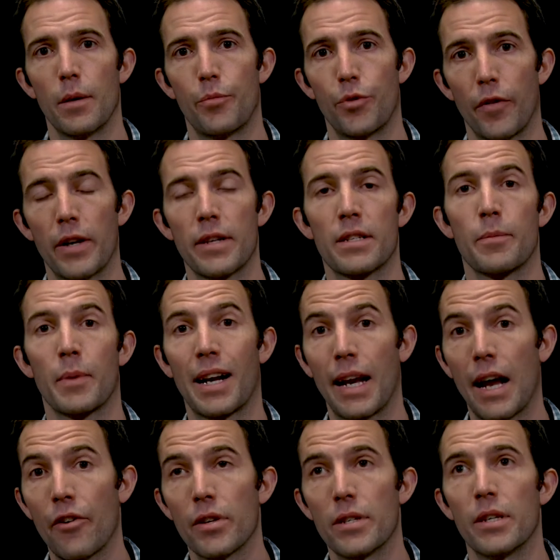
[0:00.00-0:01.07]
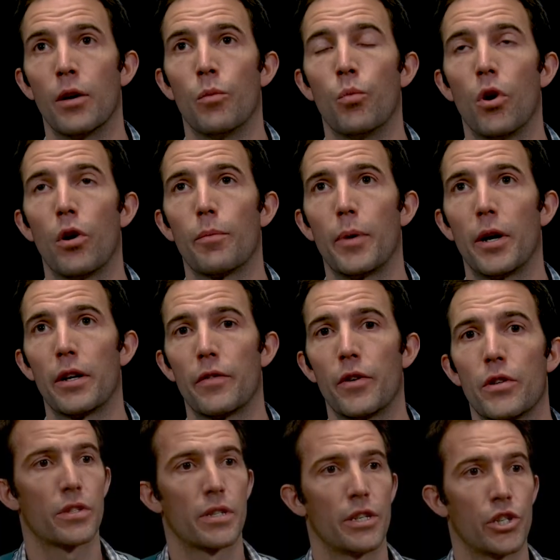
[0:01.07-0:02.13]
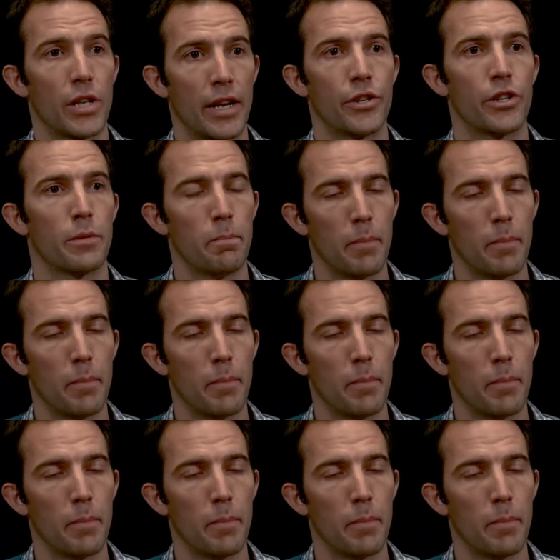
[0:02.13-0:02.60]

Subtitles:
providing some clarity on what biodiversity changes